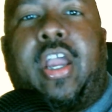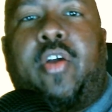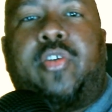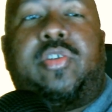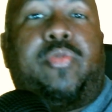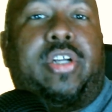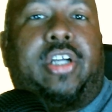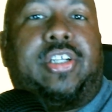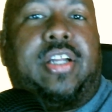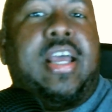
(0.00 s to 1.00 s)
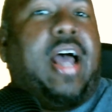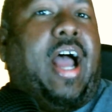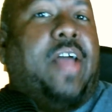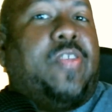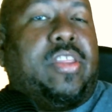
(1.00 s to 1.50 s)
care to production.
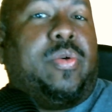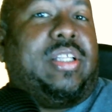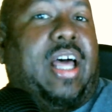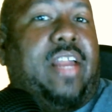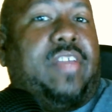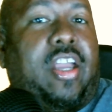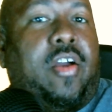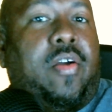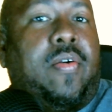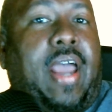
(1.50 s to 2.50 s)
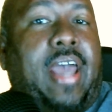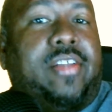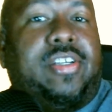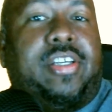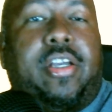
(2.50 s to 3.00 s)
I think there was a lot of care
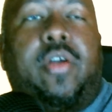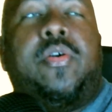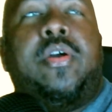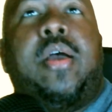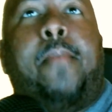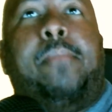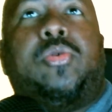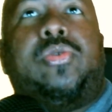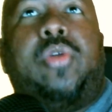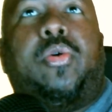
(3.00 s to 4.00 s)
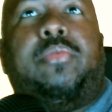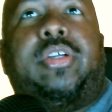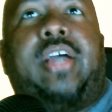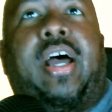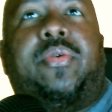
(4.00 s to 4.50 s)
added to here. Most
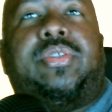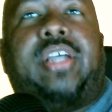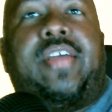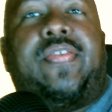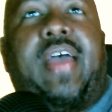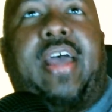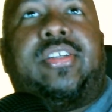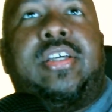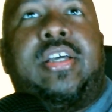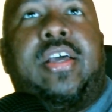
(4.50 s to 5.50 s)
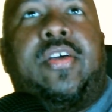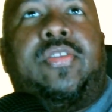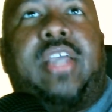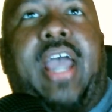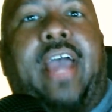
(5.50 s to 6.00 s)
notably, I will say that
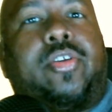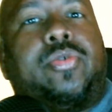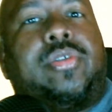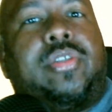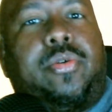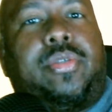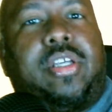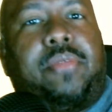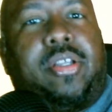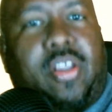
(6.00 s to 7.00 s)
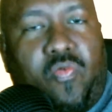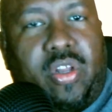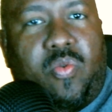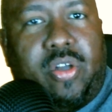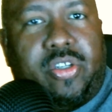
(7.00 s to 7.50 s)
the actors do seem that they
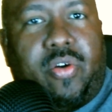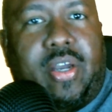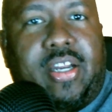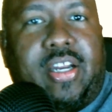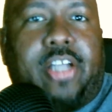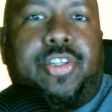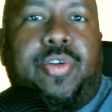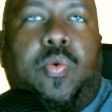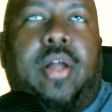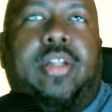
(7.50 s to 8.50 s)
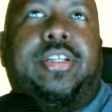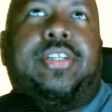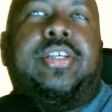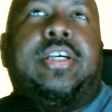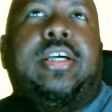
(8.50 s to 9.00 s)
really want to go ahead and actually do well in
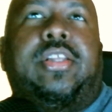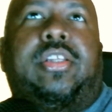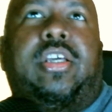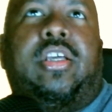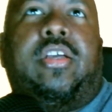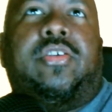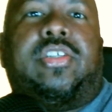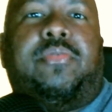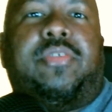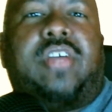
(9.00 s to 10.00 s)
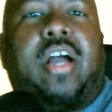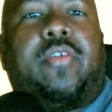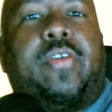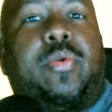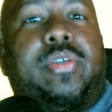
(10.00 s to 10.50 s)
this. The
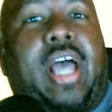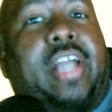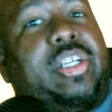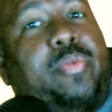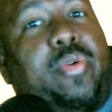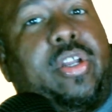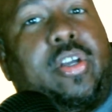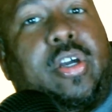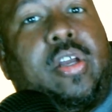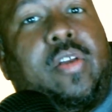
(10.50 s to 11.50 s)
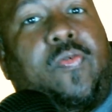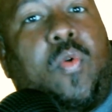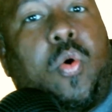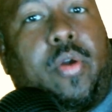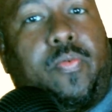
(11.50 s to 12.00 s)
cinematography was actually pretty good
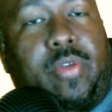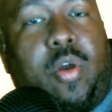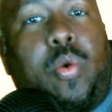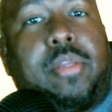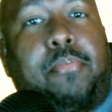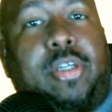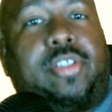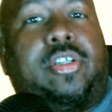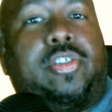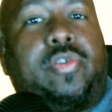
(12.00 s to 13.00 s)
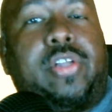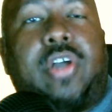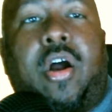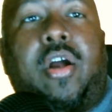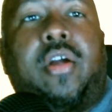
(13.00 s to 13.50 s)
for, you know, what the budget
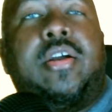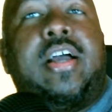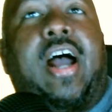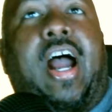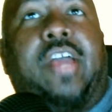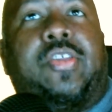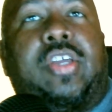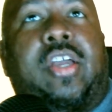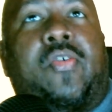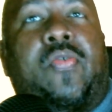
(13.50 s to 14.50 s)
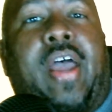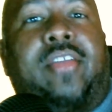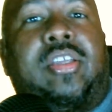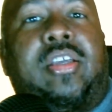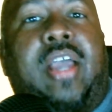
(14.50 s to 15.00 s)
constraints are. I think
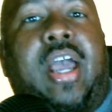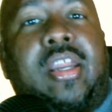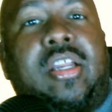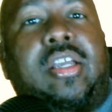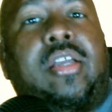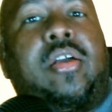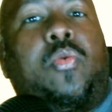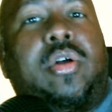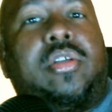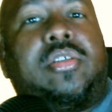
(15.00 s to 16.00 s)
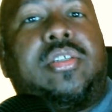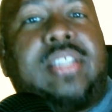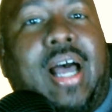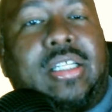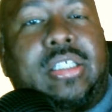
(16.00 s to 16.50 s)
that the editing was
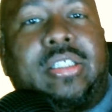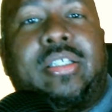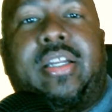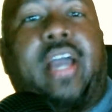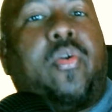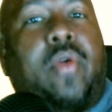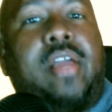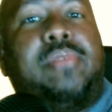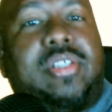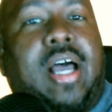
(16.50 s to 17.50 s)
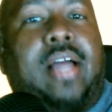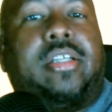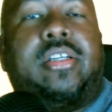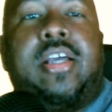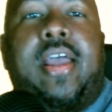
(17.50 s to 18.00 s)
solid, not great, but
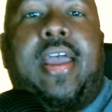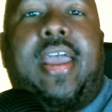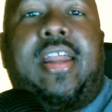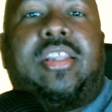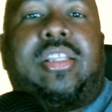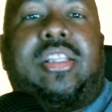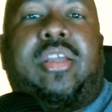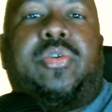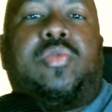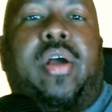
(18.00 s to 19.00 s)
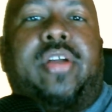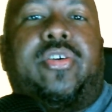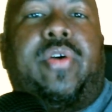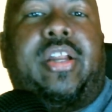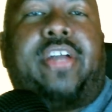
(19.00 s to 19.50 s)
solid. And I think that they were trying
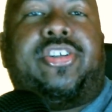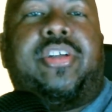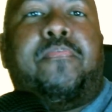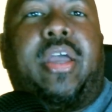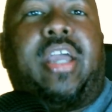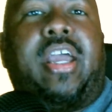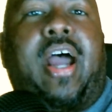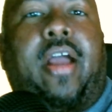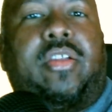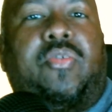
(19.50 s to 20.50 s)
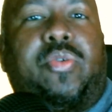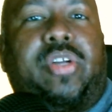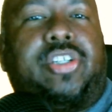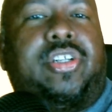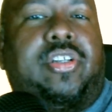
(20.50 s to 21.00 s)
to go ahead and actually make a higher level
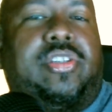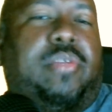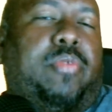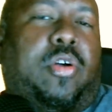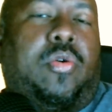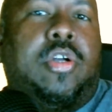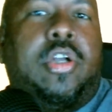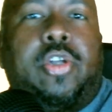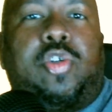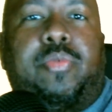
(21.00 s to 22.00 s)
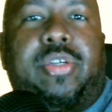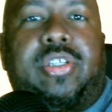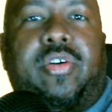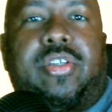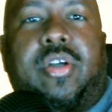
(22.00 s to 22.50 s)
production in a typical
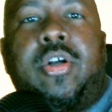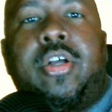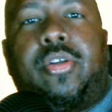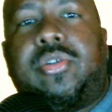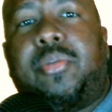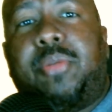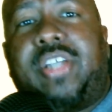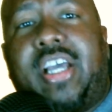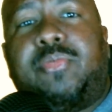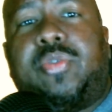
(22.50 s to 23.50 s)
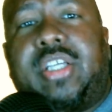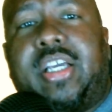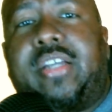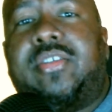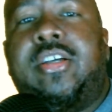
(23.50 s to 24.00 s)
Tubi series. So those are some intangible
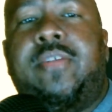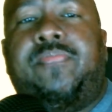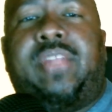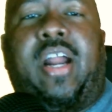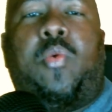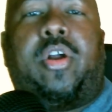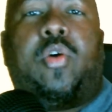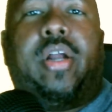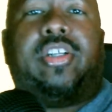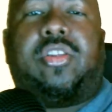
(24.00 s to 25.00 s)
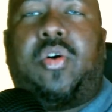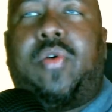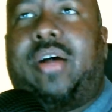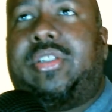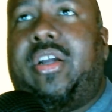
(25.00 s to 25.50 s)
things that I want to go and actually
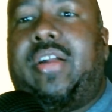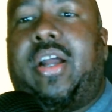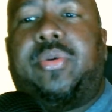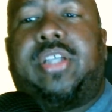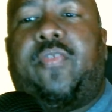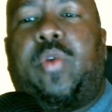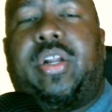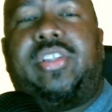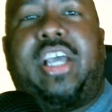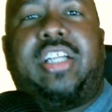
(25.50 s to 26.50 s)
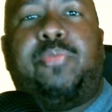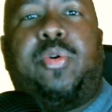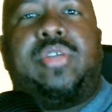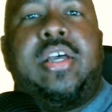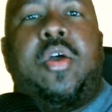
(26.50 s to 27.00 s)
throw out there. And I would say for the
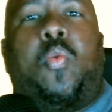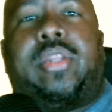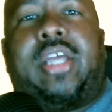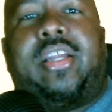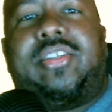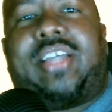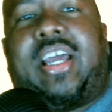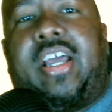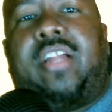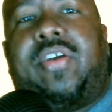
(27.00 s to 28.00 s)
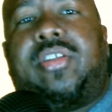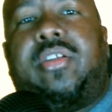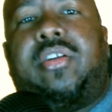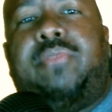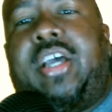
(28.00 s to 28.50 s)
intangibles, what that does is kind of
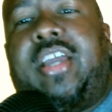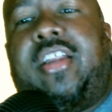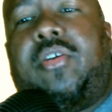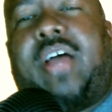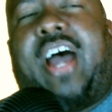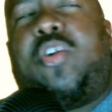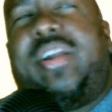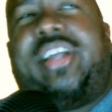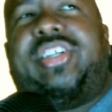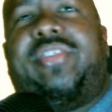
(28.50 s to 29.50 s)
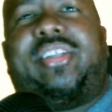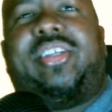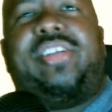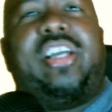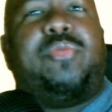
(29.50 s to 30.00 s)
elevates a little bit. And it'll, I go and actually get
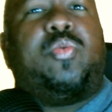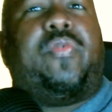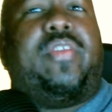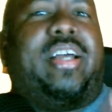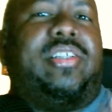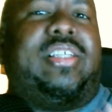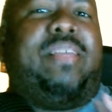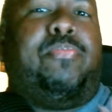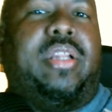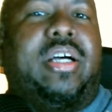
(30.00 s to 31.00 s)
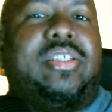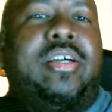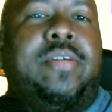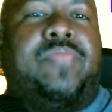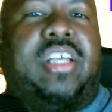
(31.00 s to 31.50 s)
like the intangibles roughly like a C+
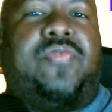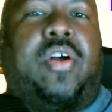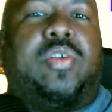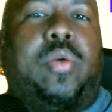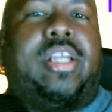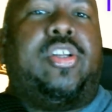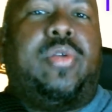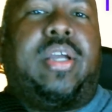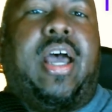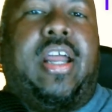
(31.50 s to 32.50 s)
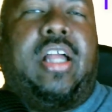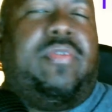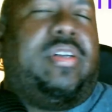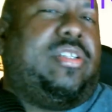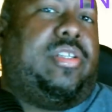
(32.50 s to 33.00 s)
as far as what they do to kind of
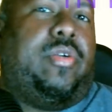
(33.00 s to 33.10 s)
elevate the